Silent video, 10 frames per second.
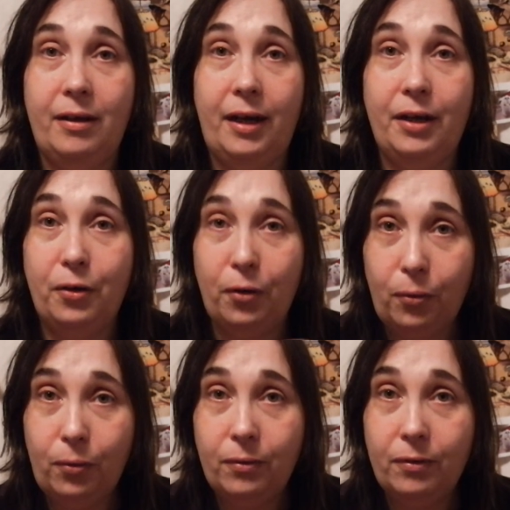I
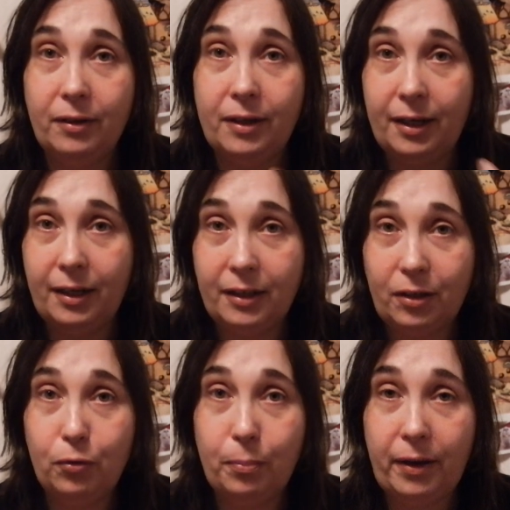know that I
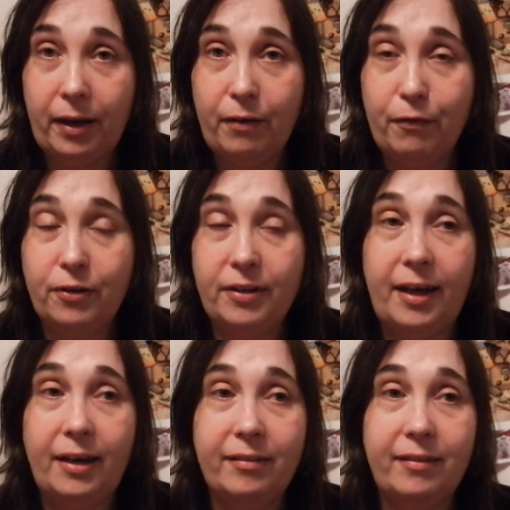need to pay for
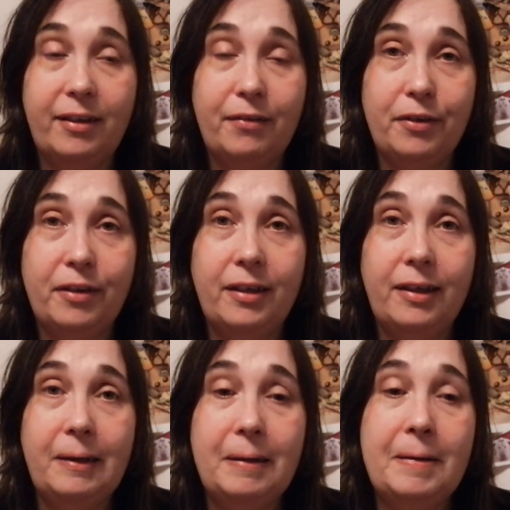tax and everything,